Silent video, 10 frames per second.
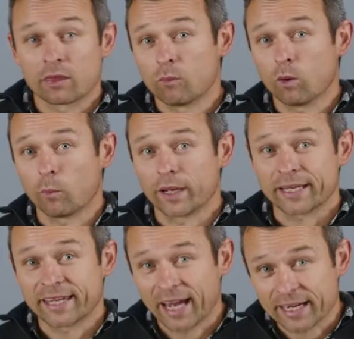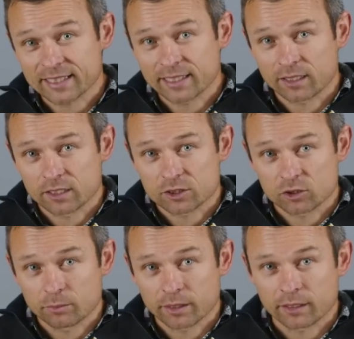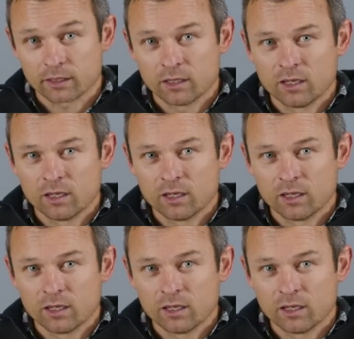than what we had calculated it should be?